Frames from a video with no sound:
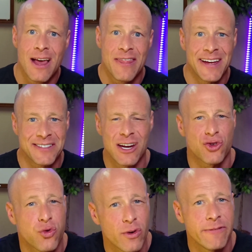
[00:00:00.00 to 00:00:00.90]
that's not
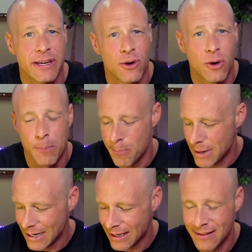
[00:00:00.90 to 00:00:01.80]
trivial,
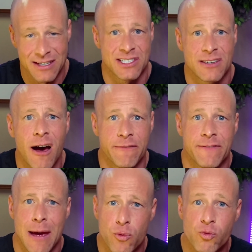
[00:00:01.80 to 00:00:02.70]
meaningless stuff.
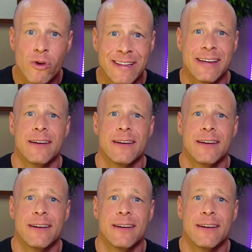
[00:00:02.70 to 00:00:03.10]
That really